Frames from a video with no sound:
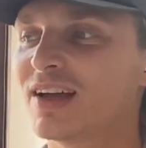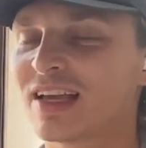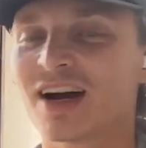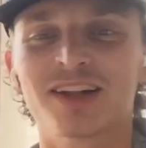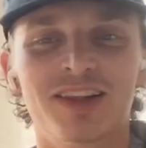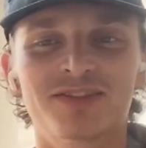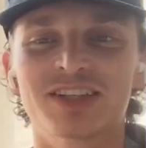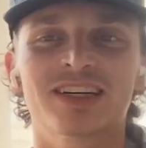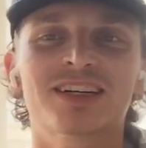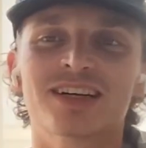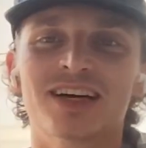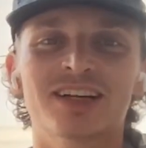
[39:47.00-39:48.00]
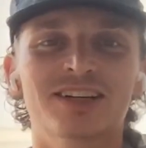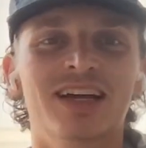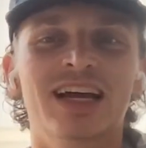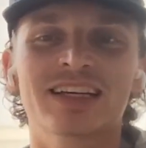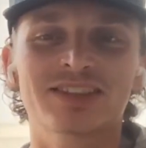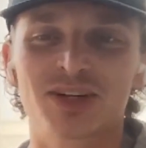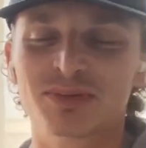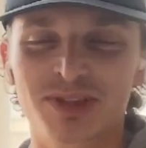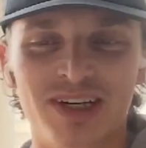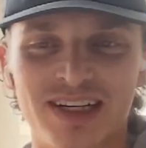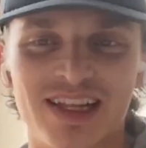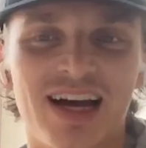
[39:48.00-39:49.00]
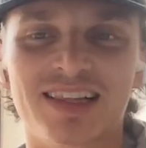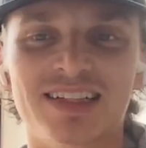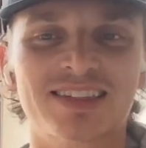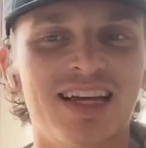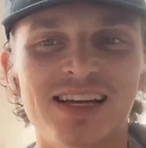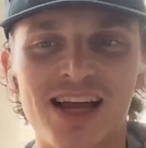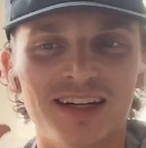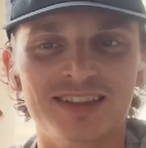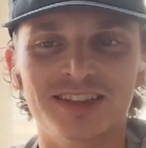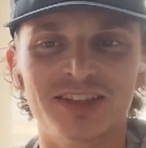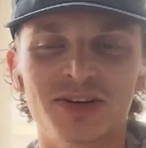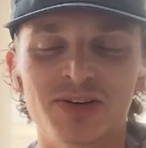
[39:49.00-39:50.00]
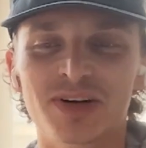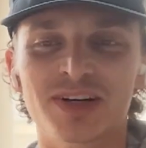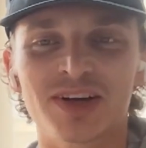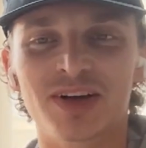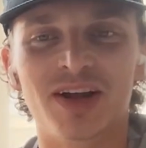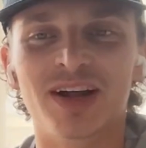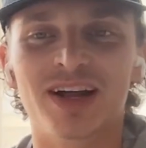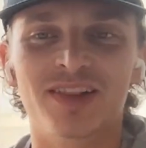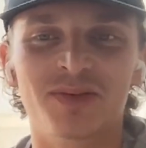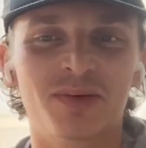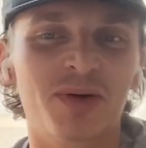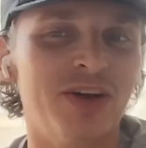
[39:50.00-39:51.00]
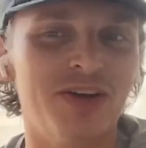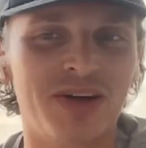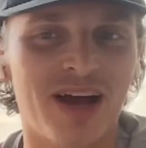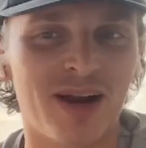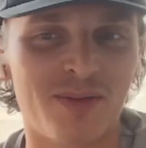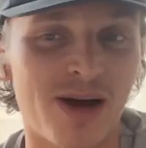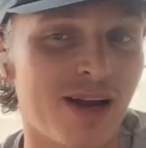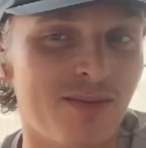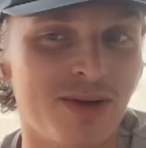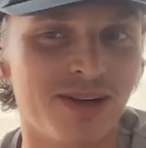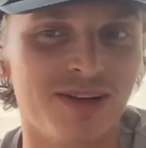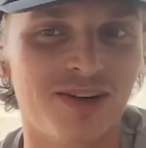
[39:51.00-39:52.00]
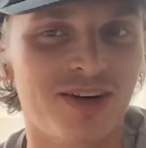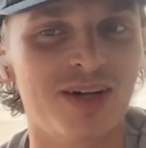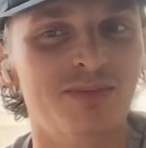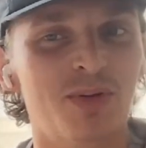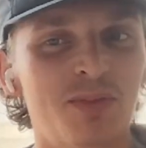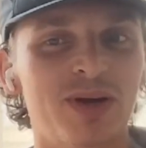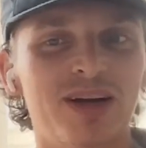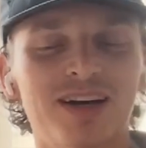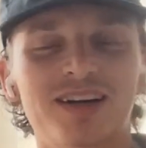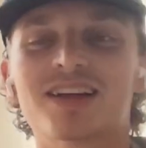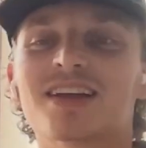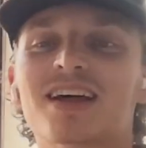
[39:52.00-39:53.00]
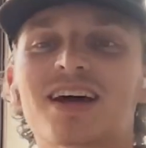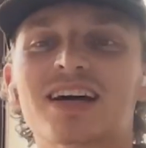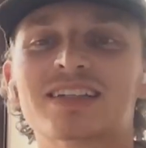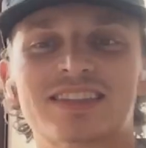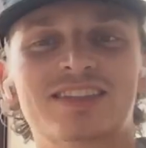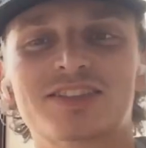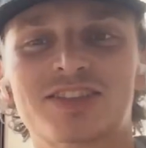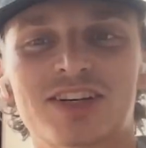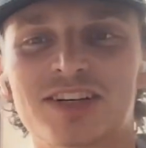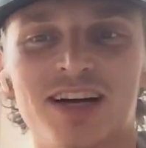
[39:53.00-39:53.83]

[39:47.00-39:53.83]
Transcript: Yeah, I'd love to hear any trips like that stand out to you and where you kind of might have been a little unprepared and it still turned out